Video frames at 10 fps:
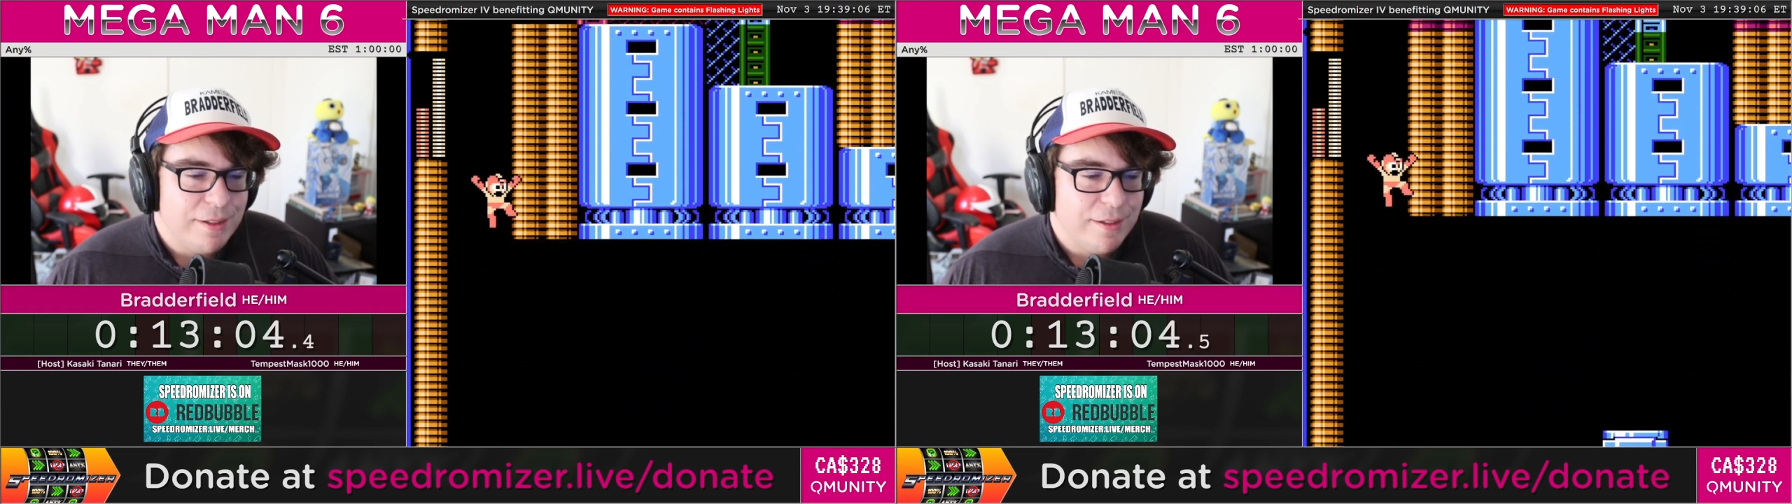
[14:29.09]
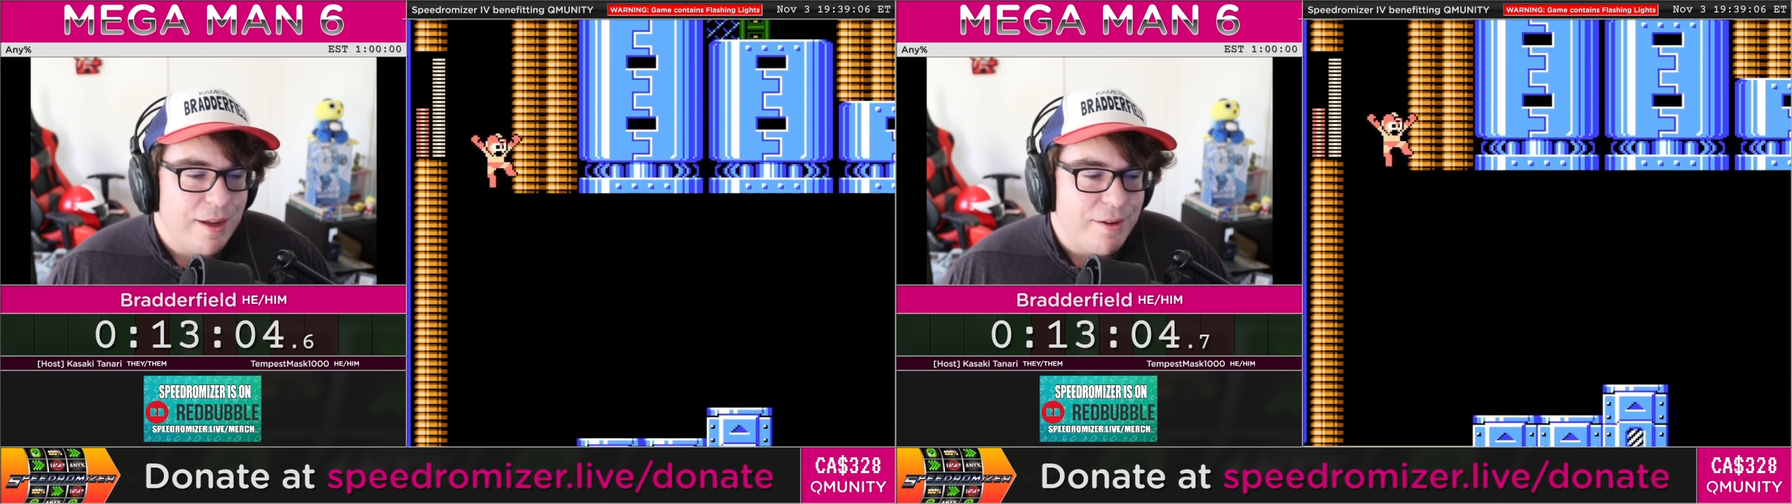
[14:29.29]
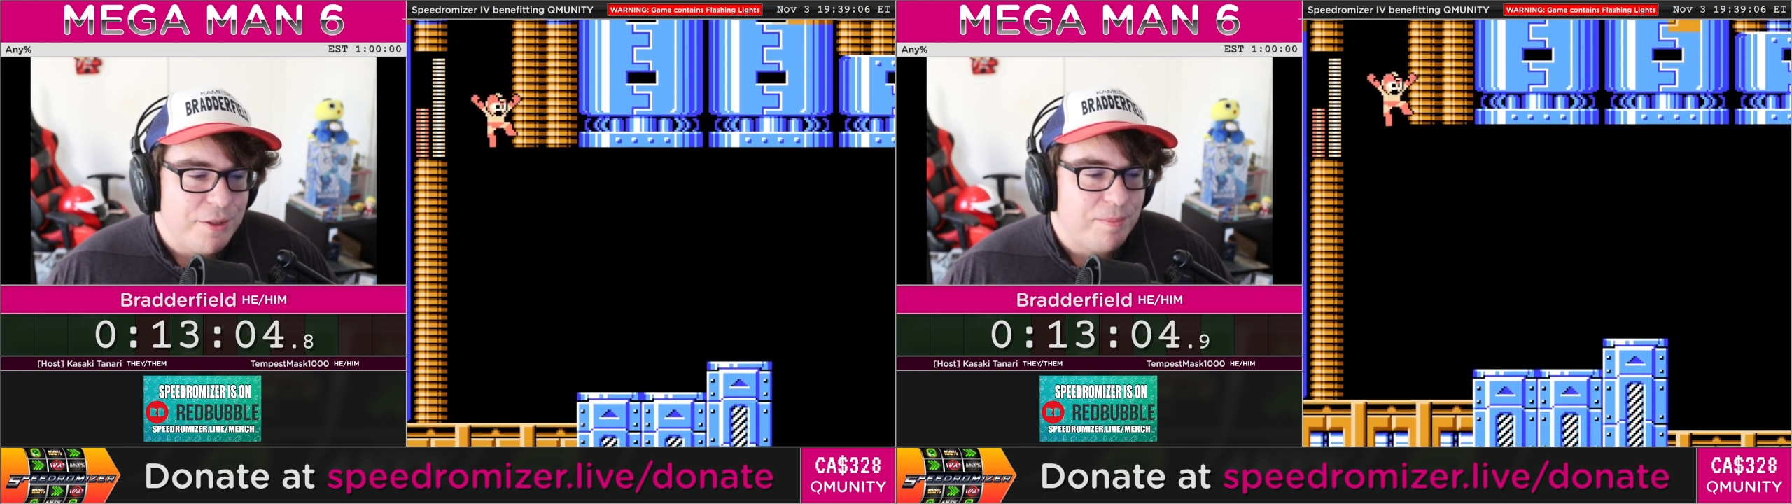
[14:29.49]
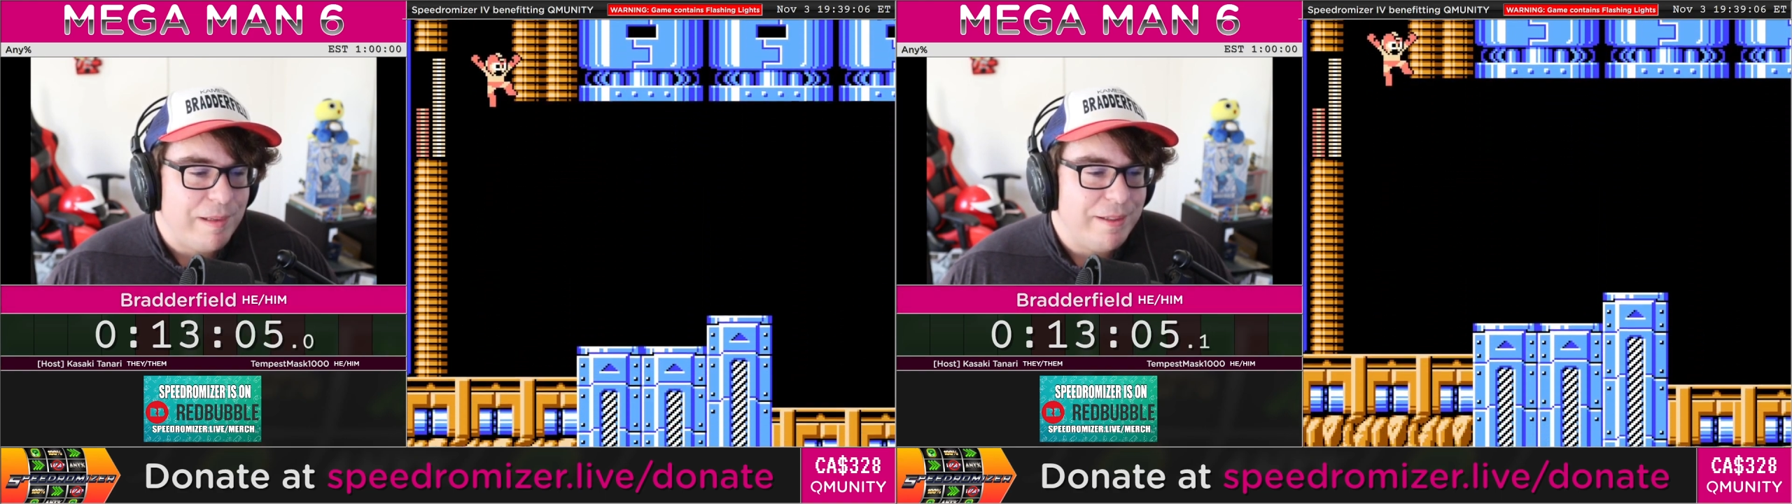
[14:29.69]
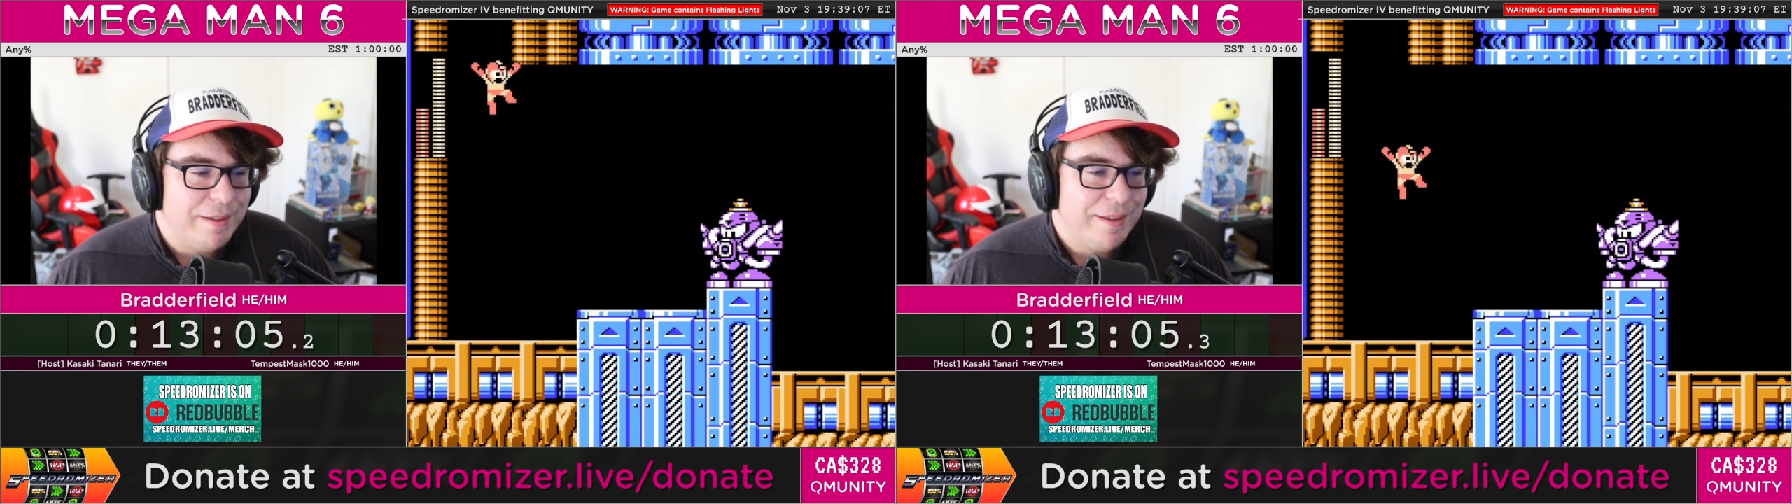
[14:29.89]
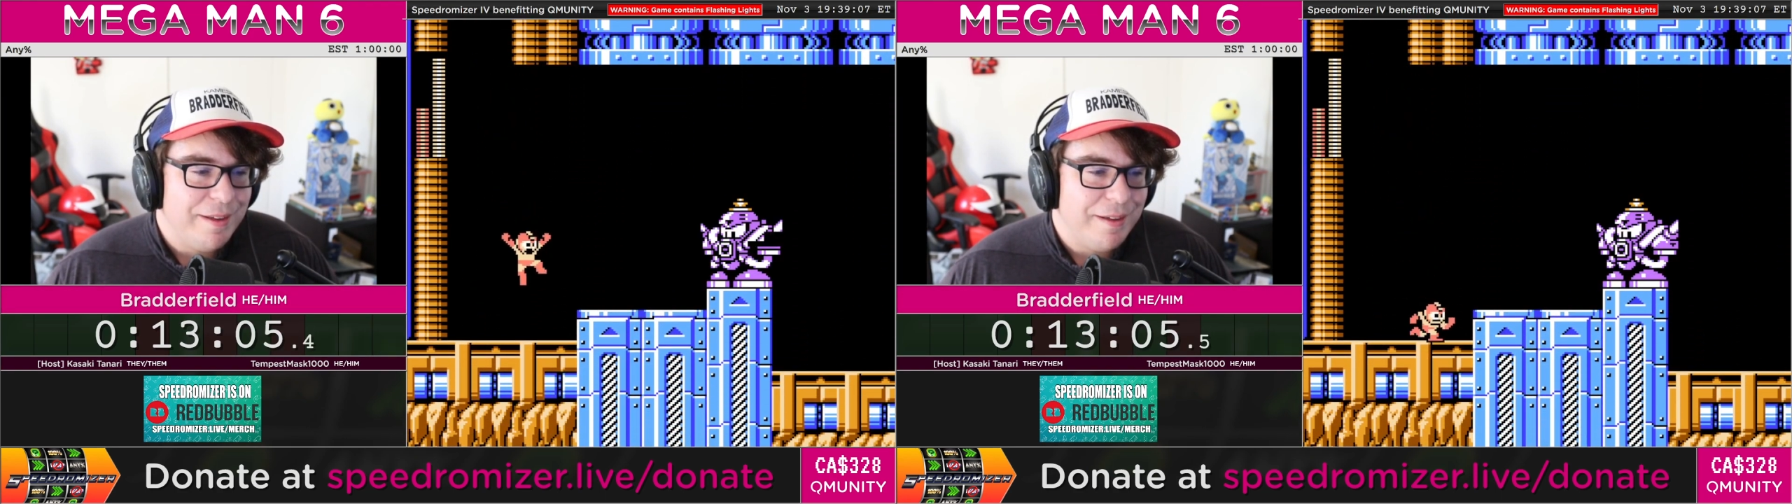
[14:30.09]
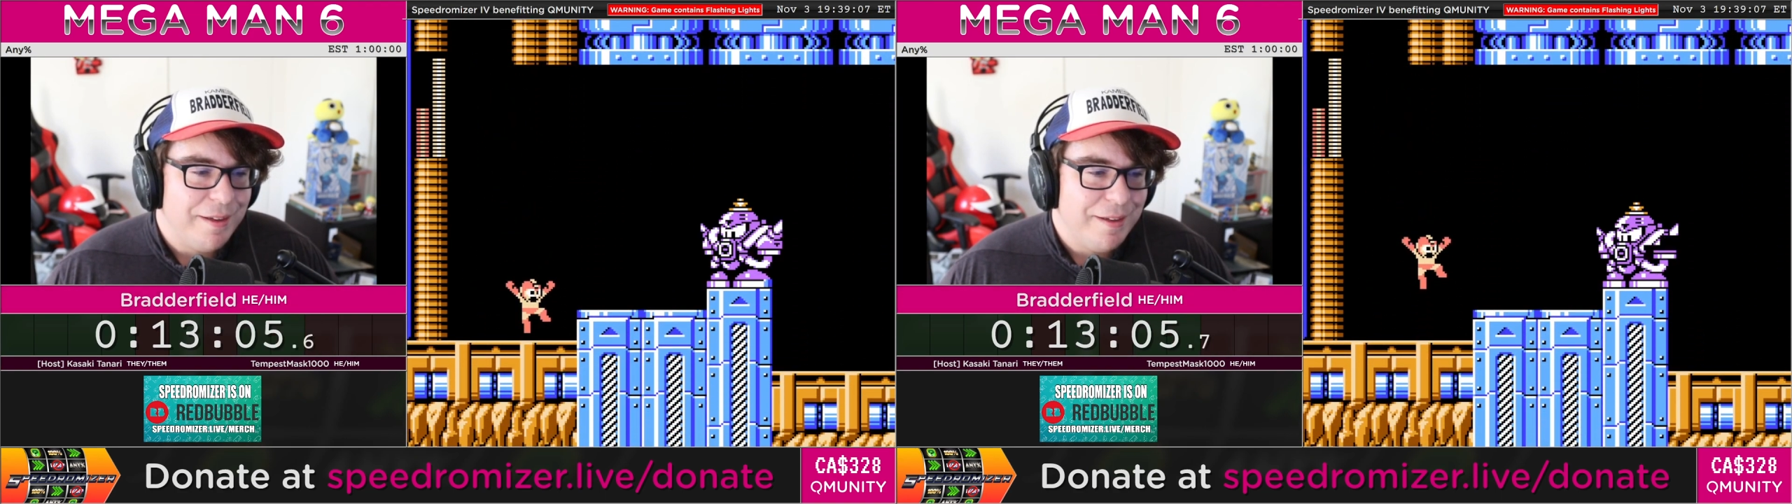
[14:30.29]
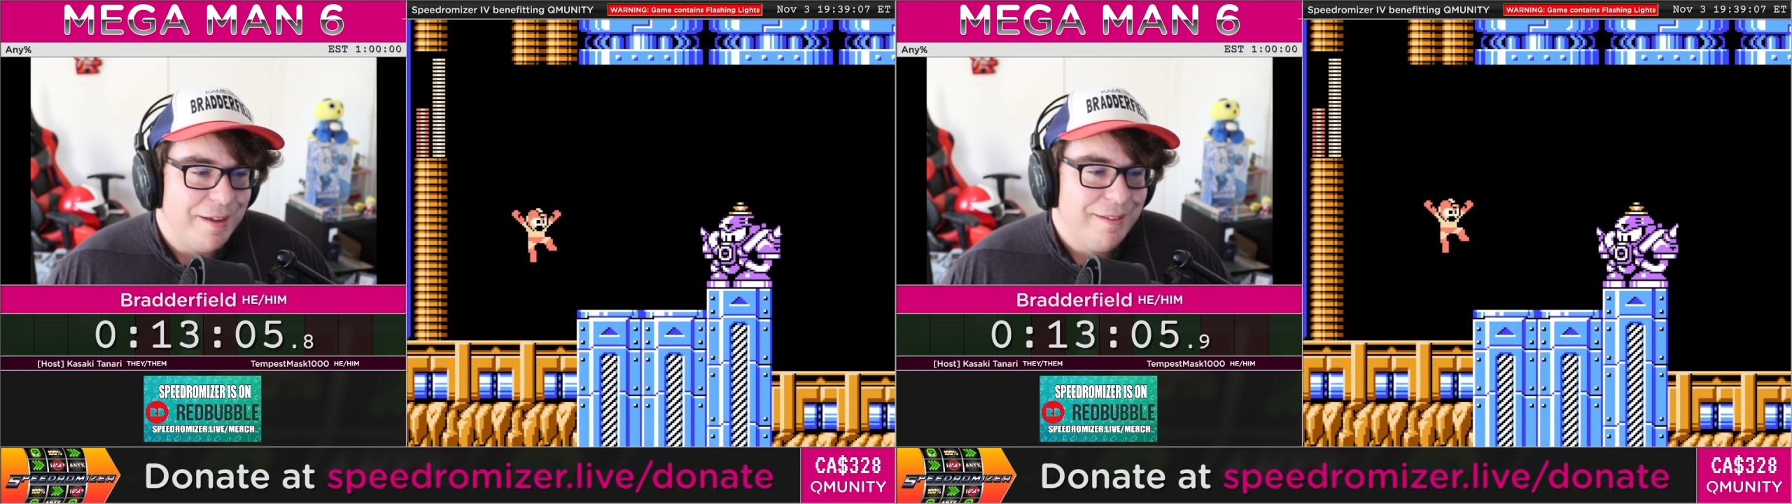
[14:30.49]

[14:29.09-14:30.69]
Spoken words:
a Gashapon, yeah.